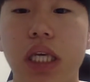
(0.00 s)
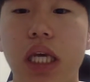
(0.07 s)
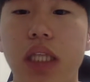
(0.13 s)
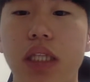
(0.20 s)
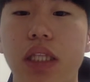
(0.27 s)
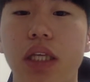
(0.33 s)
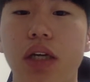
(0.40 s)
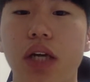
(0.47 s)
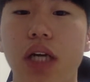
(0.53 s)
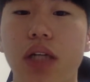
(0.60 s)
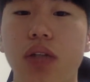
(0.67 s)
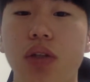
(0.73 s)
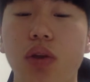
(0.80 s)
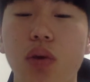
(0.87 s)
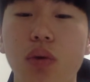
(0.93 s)
and there are
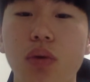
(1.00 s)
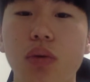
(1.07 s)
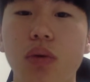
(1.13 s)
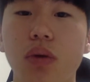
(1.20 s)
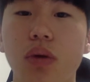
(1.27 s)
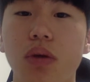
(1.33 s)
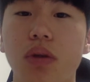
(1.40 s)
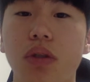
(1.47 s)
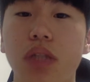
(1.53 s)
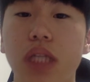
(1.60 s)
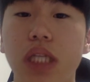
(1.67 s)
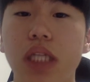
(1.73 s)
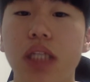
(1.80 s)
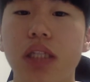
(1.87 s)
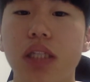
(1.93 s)
no or
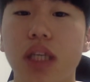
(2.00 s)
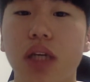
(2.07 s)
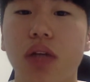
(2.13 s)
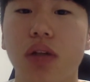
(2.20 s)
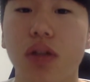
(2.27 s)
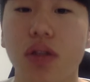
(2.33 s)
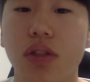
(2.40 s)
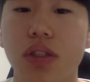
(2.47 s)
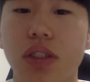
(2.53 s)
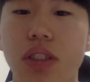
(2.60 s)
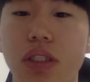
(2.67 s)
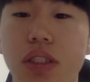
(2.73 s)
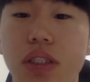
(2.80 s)
little technology.